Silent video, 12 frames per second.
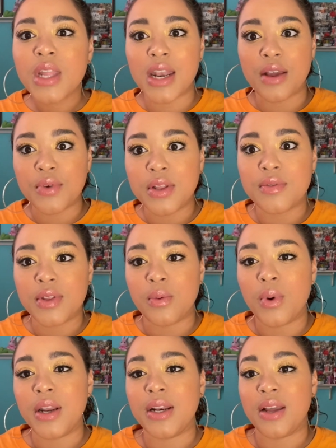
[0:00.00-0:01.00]
and I really, really
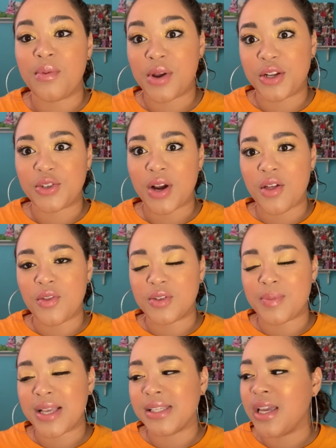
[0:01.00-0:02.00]
wanted it and want to try on
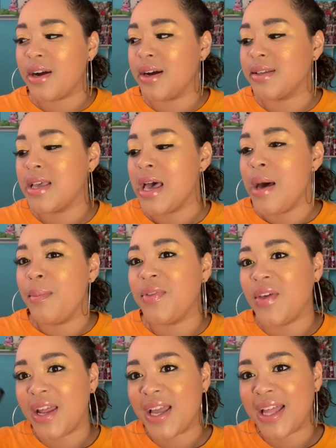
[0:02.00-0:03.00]
those mascaras. But
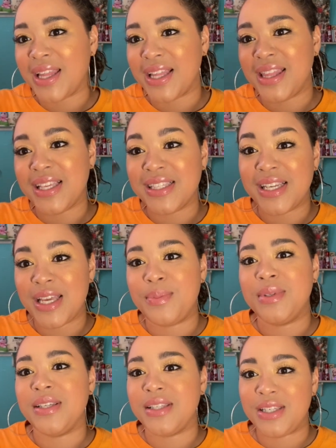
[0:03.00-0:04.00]
then I got like these and
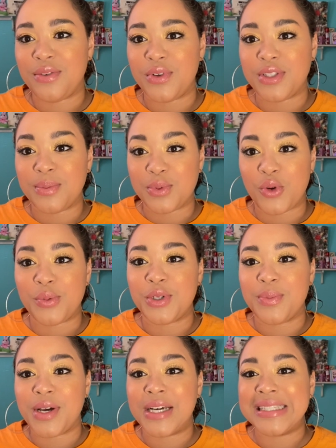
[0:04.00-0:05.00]
Ipsy's and different
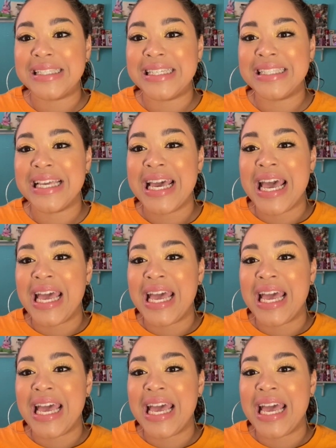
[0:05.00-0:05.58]
subscription boxes.